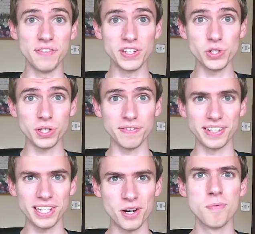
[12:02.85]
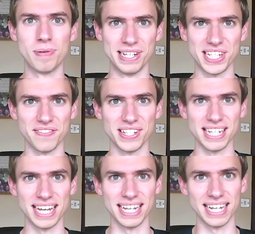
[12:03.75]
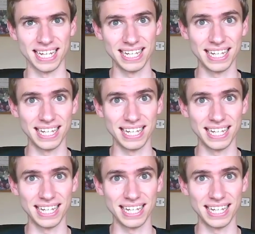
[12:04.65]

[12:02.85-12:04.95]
you've enjoyed the video, please give it a